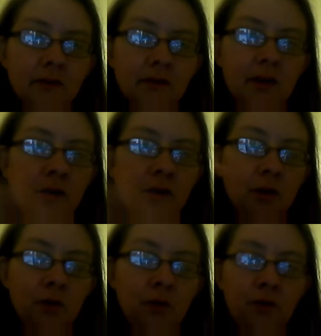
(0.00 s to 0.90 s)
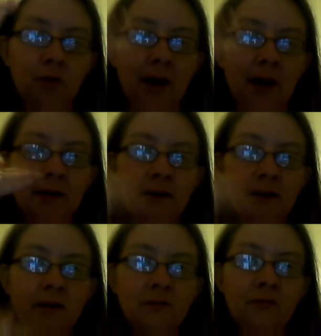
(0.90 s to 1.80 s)
that you would write it
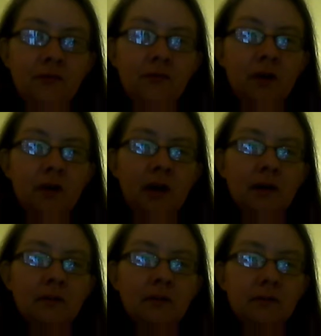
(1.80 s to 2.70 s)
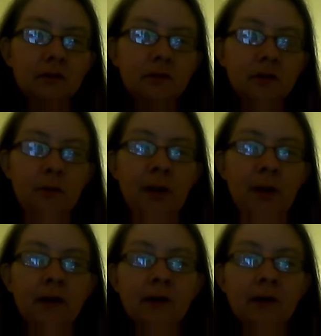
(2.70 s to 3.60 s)
in a
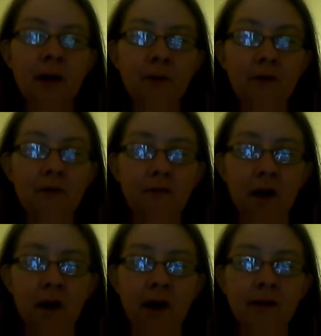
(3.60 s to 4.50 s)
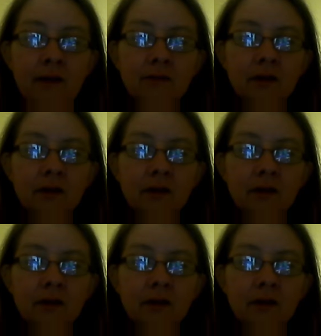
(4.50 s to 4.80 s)
paradigm of 5